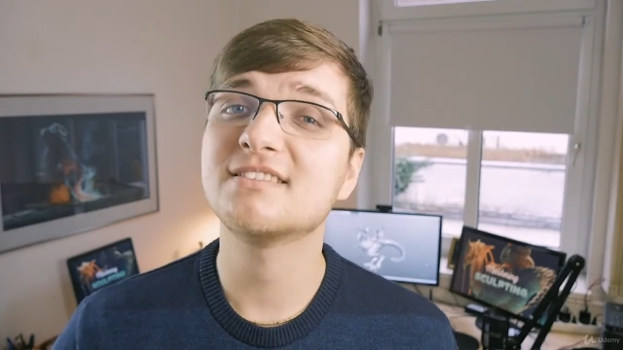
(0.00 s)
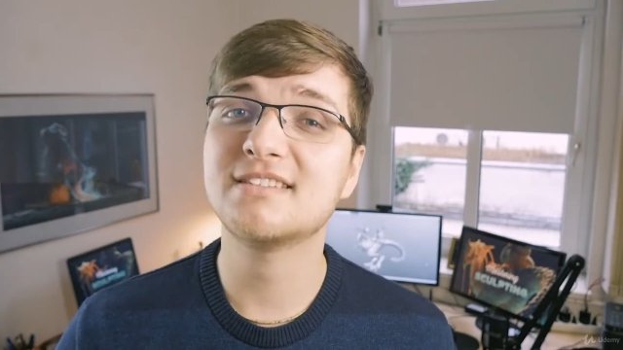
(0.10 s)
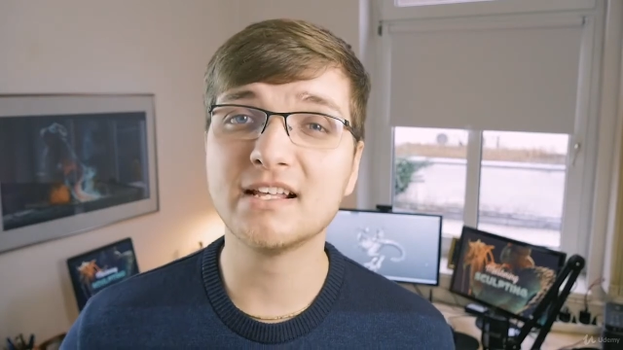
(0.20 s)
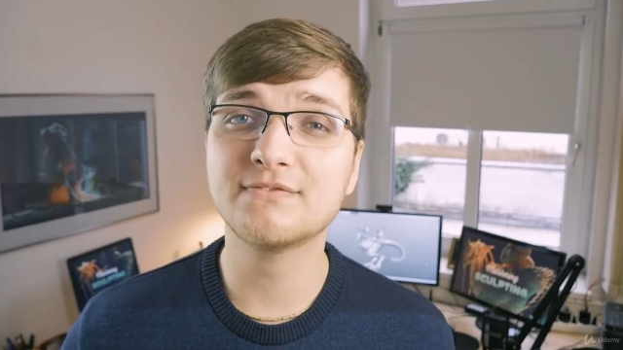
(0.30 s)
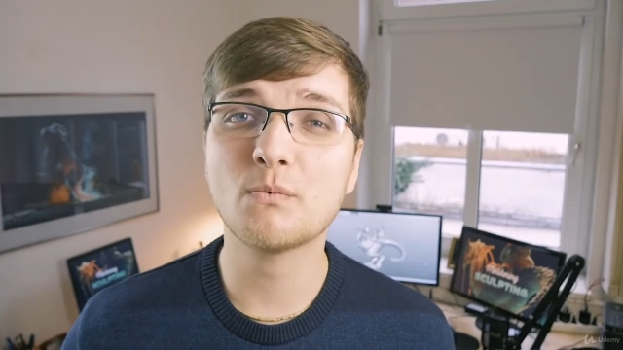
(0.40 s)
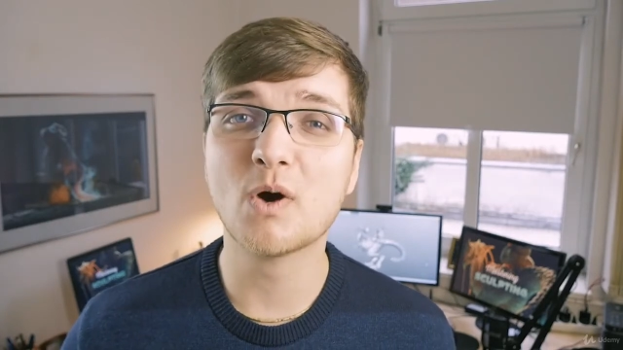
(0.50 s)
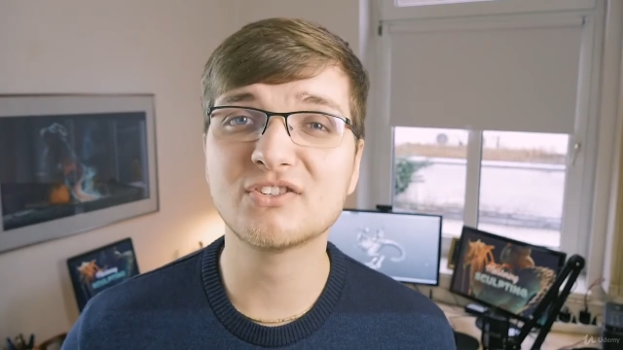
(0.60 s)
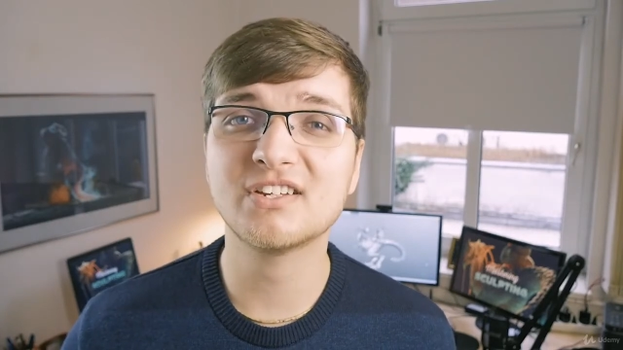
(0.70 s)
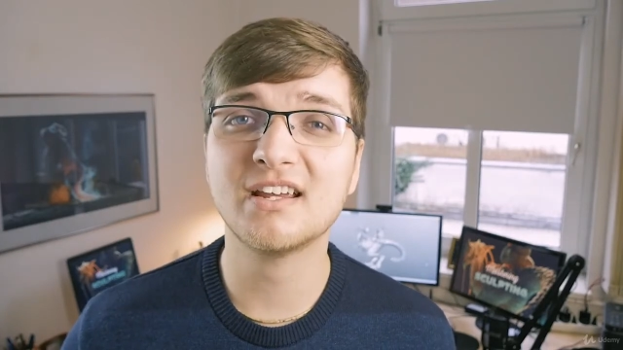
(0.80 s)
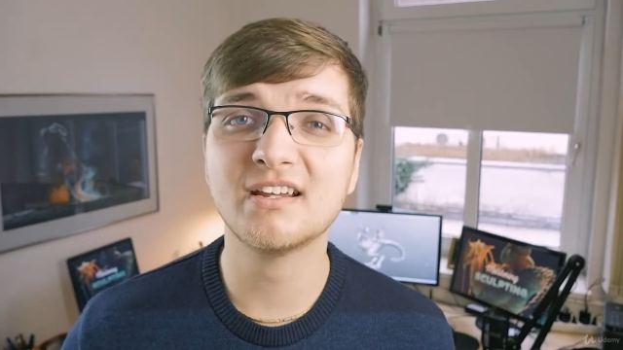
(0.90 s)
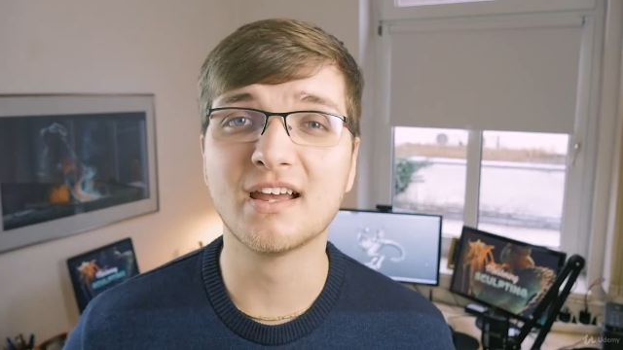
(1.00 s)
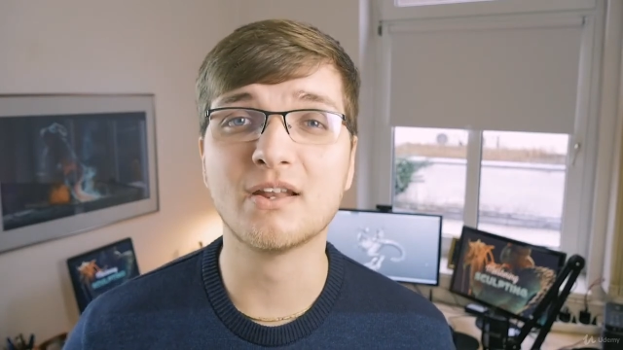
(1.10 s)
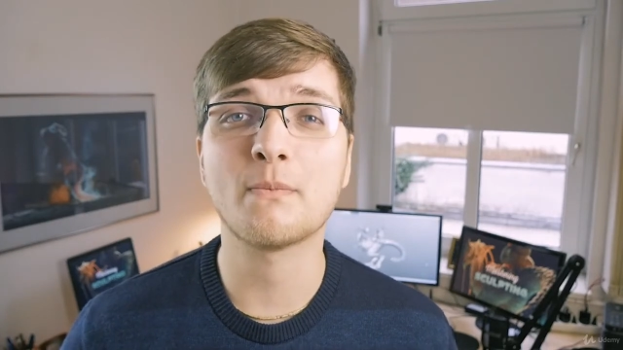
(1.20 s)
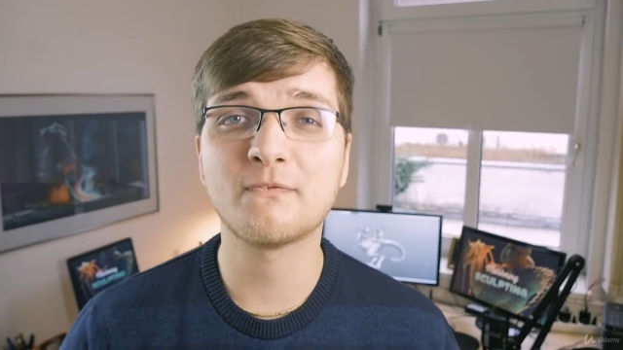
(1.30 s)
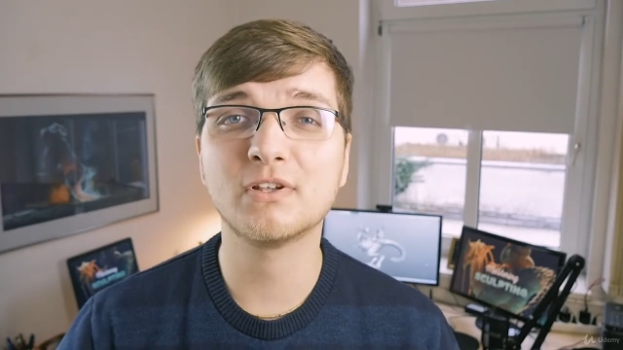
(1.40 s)
Thanks for watching
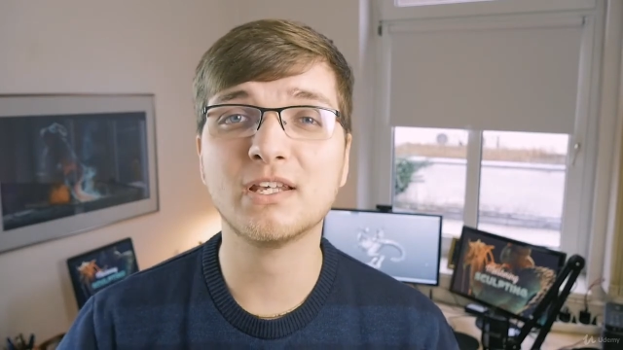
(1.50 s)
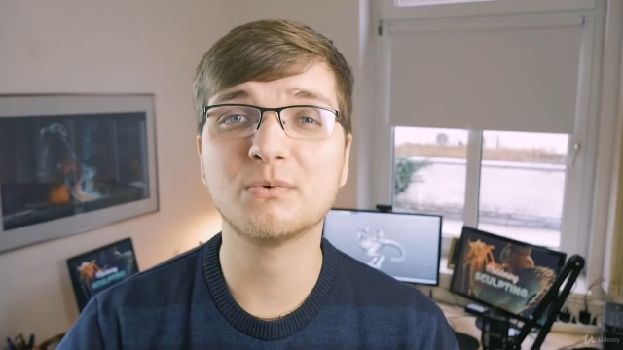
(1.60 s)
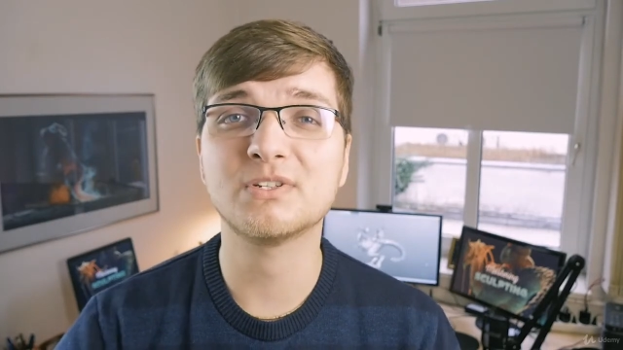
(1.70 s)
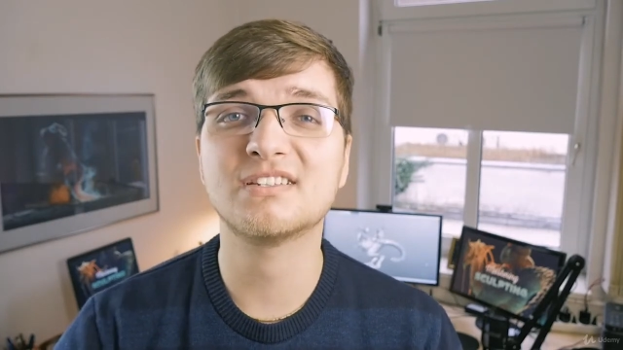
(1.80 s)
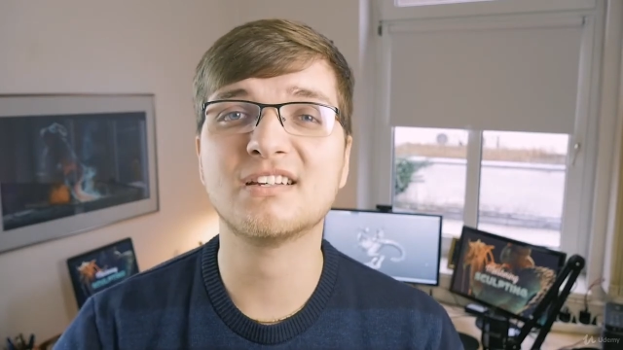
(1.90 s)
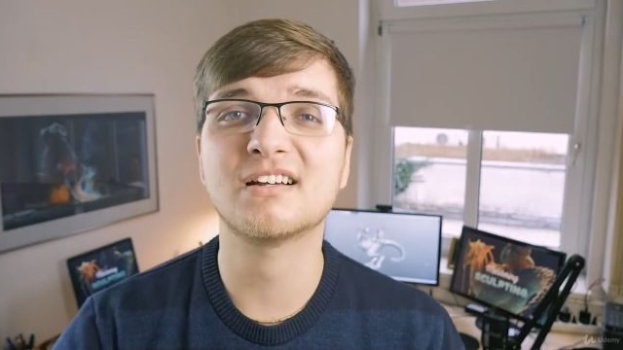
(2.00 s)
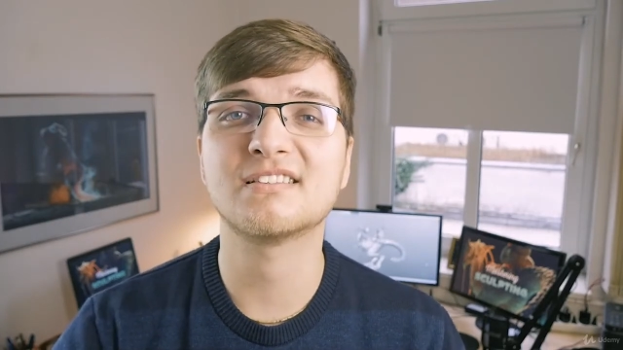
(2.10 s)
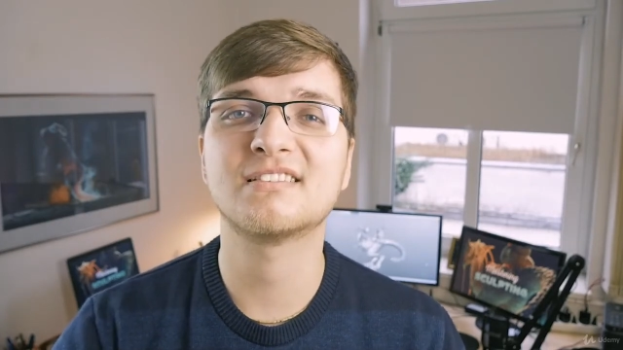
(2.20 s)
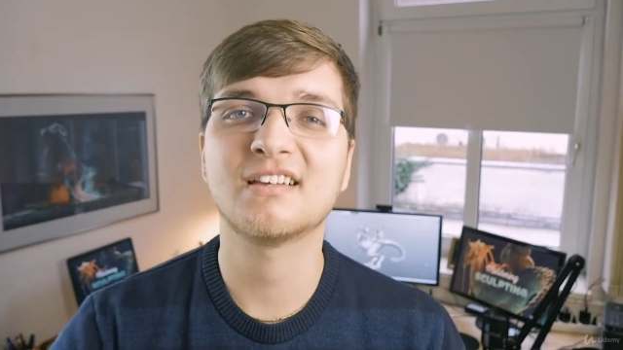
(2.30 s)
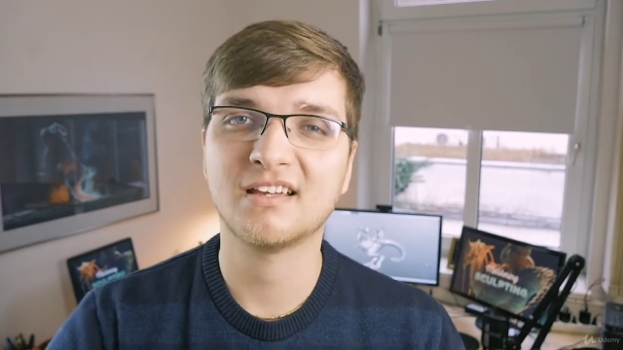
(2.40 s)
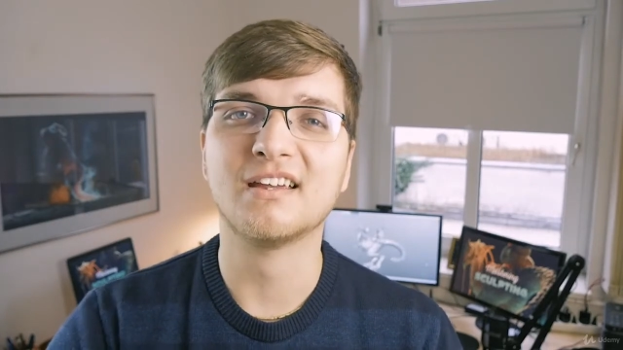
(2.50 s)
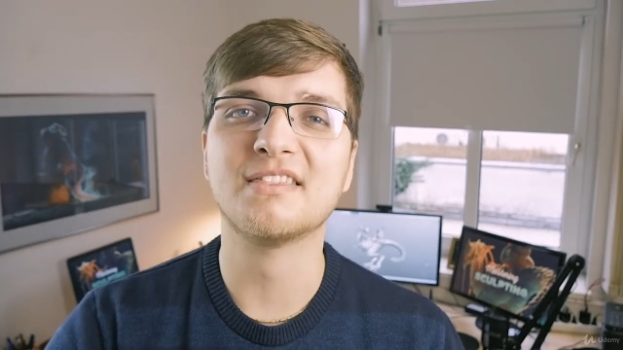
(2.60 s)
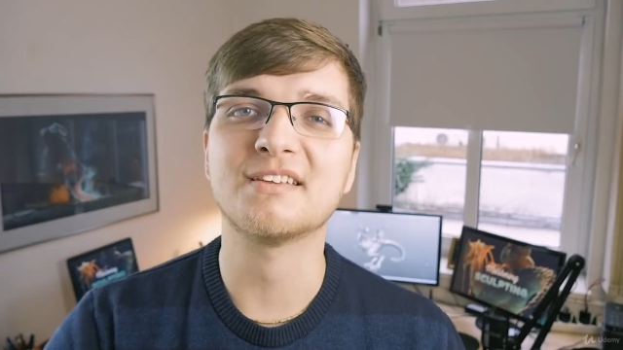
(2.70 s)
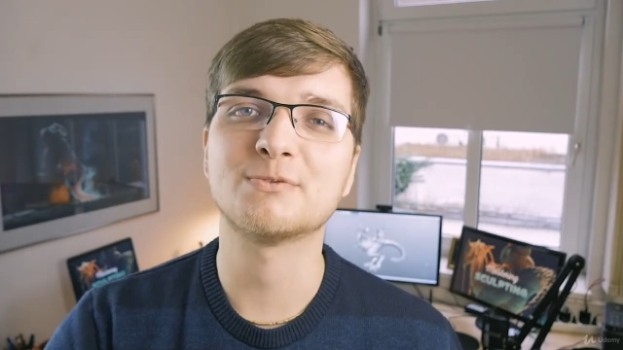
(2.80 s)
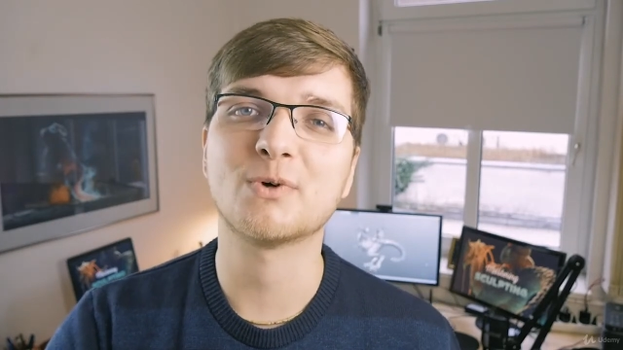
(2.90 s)
and hopefully we see us
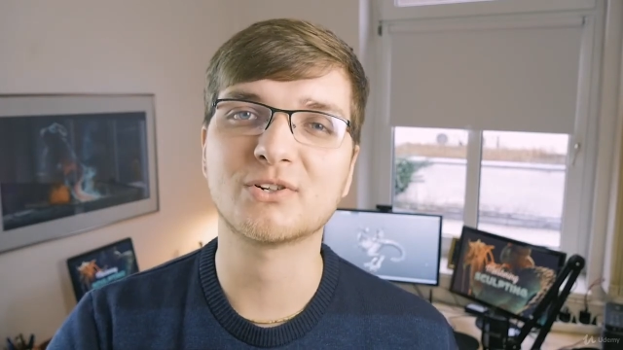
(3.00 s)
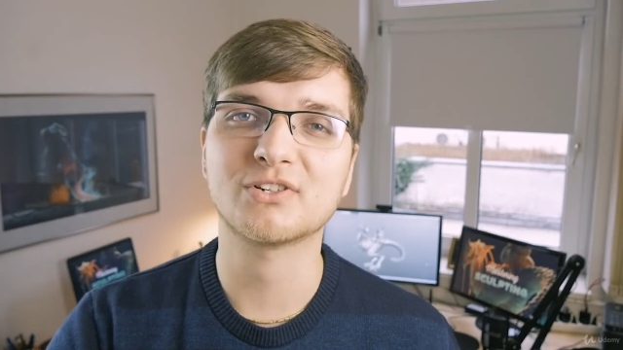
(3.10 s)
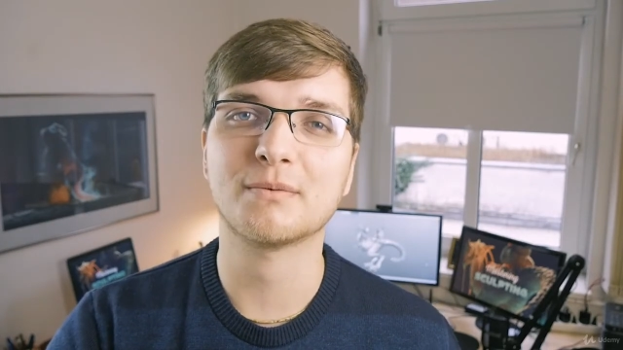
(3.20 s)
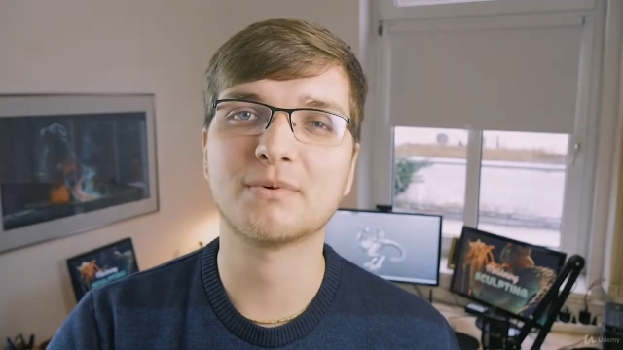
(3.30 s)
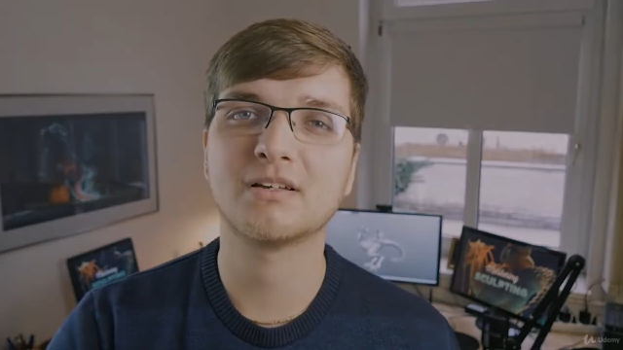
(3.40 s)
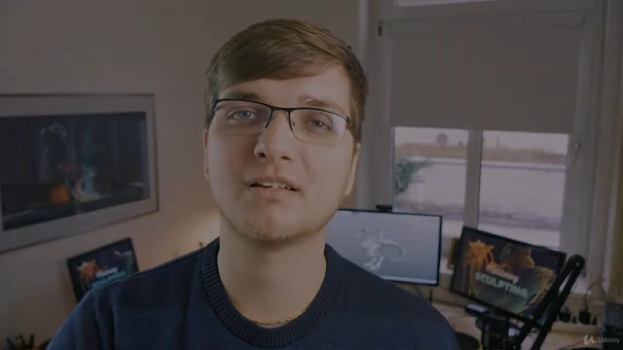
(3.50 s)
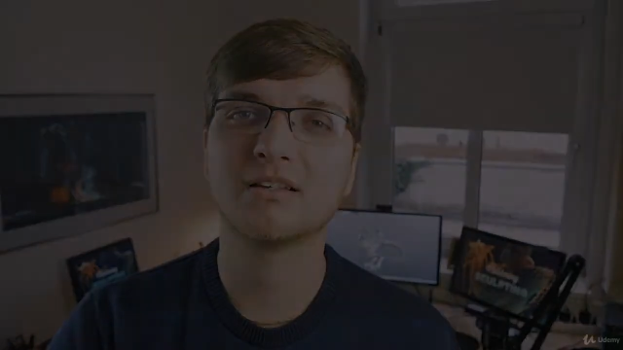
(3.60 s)
in this workshop.